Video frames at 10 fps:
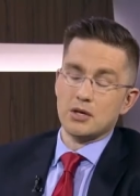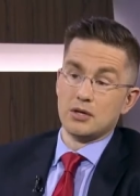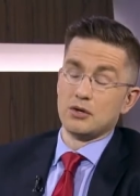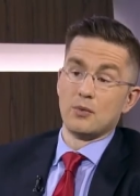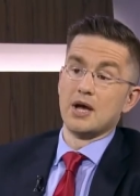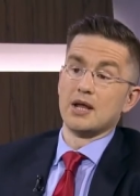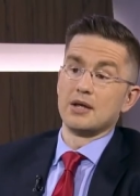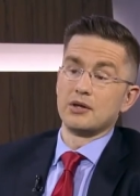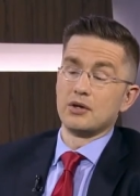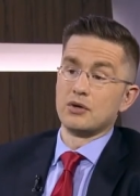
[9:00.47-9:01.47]
You're right.
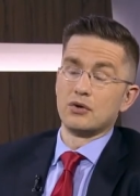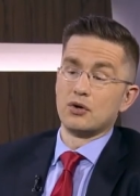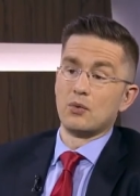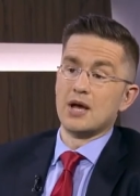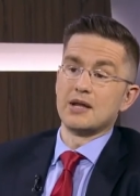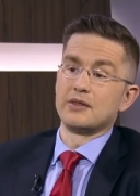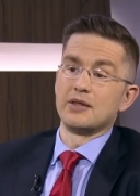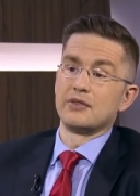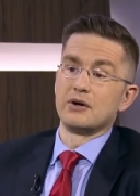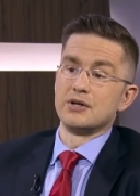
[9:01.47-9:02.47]
You're, you're right
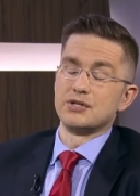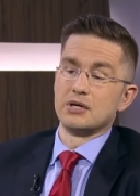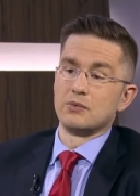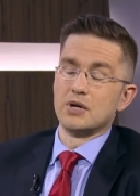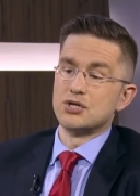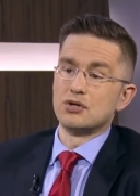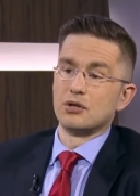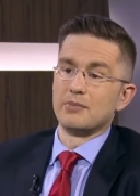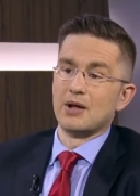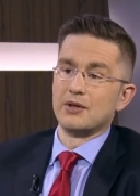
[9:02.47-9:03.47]
that there is a regional
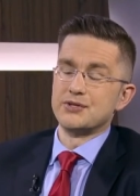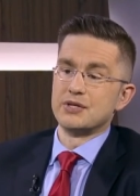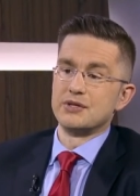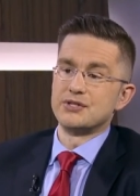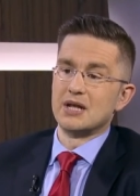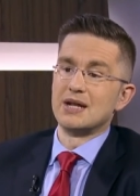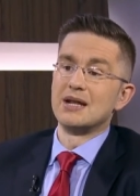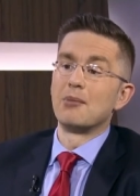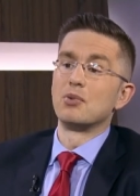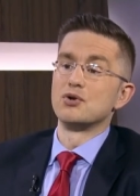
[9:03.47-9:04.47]
imbalance in the Senate
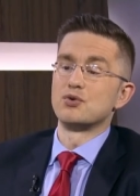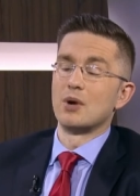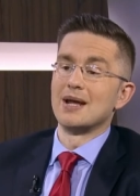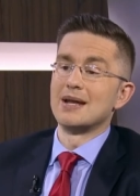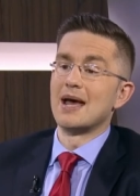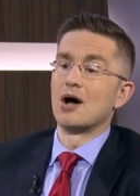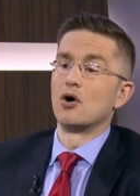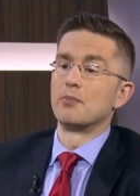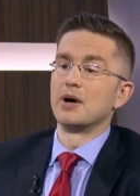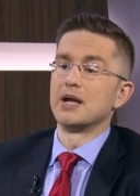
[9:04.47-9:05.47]
numbers right
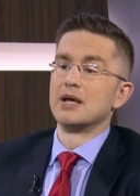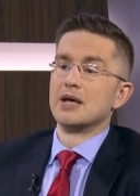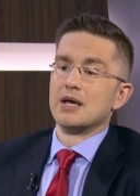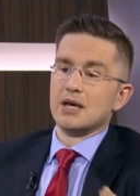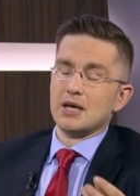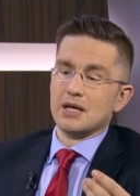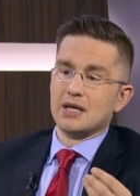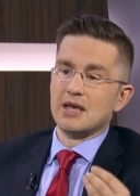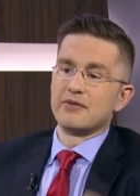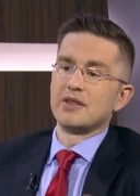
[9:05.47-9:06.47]
now, but
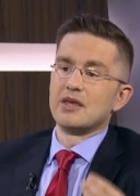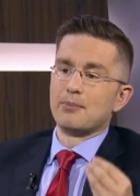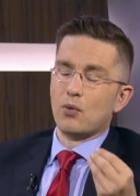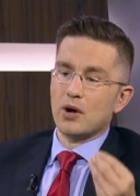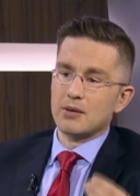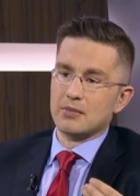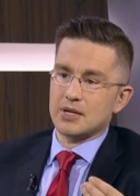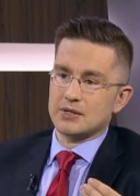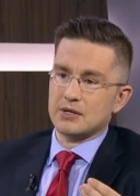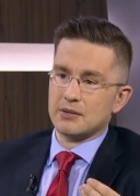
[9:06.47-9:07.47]
giving the
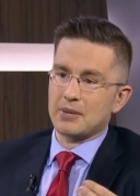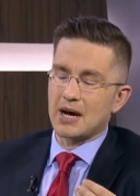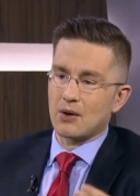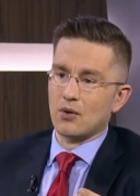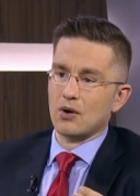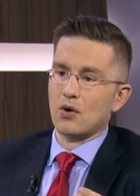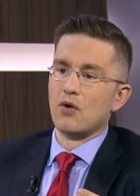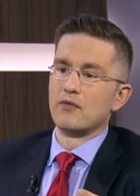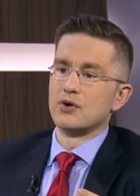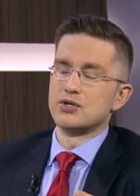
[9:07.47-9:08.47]
appointment power
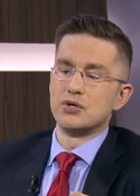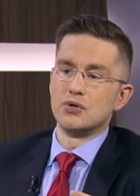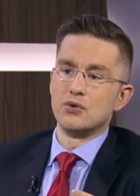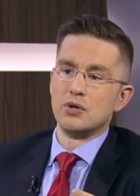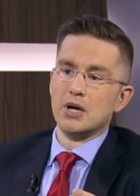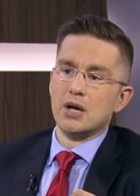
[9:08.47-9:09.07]
over to